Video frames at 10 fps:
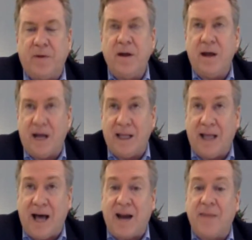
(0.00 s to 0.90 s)
A lot
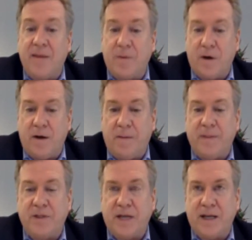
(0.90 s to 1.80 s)
of them were
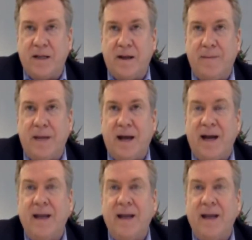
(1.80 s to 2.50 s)
LBJ alumni,